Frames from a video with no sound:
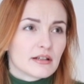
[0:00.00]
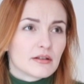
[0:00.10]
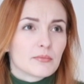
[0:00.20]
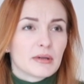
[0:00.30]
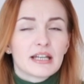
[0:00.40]

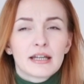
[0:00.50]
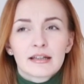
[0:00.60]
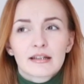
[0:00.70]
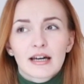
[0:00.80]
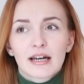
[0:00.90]
in the
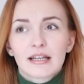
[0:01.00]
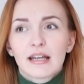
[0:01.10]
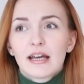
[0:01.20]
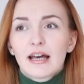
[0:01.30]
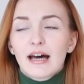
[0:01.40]
meaning that
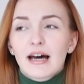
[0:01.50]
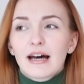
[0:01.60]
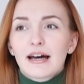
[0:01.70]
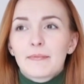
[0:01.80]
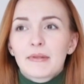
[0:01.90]

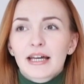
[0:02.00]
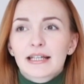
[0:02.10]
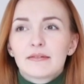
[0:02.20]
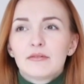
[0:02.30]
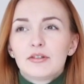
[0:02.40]
I'm
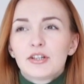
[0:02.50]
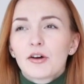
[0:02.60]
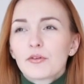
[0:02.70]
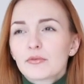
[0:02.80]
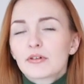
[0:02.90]
like, you
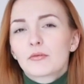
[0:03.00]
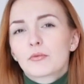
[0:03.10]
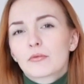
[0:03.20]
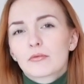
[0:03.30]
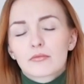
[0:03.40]
know,
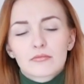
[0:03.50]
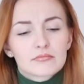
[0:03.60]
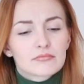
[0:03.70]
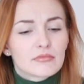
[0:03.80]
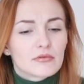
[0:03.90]

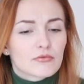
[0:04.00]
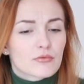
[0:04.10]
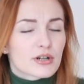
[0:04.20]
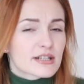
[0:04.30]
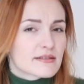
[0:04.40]

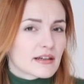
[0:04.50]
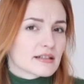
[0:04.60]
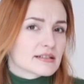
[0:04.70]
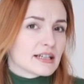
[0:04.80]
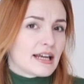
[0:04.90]
worse
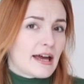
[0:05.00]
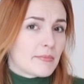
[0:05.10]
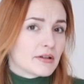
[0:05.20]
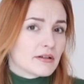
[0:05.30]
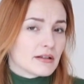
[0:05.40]
things can
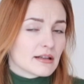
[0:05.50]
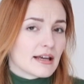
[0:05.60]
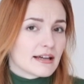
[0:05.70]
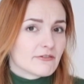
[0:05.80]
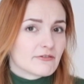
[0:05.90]
happen in
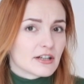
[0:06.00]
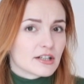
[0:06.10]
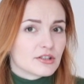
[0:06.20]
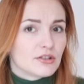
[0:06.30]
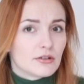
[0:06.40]
life
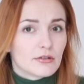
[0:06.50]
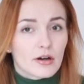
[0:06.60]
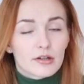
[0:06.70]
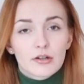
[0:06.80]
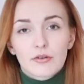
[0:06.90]
than you
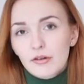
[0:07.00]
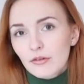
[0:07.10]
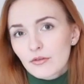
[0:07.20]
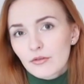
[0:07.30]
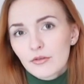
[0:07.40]
are going
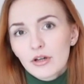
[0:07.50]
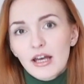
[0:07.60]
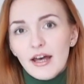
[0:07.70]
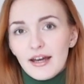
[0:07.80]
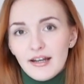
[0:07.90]
through.
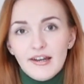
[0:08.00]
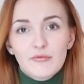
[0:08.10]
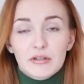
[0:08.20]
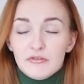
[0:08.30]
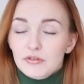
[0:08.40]
And
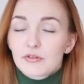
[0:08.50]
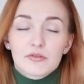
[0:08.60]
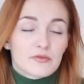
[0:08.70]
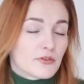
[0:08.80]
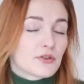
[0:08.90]
I've been
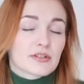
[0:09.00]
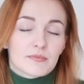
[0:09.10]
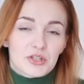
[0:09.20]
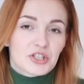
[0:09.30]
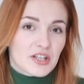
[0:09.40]
through
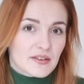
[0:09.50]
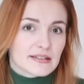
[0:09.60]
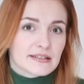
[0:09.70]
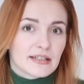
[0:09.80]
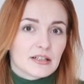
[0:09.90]
some shit
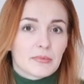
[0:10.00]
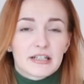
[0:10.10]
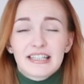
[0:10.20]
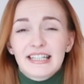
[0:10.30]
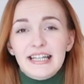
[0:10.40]
this year,
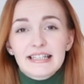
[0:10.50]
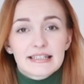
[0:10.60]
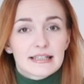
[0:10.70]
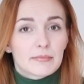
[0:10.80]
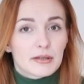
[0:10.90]
but it can
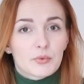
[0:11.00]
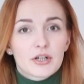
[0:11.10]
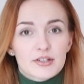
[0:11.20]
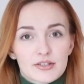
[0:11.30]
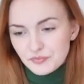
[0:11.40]
still be
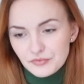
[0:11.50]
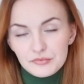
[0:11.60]
worse.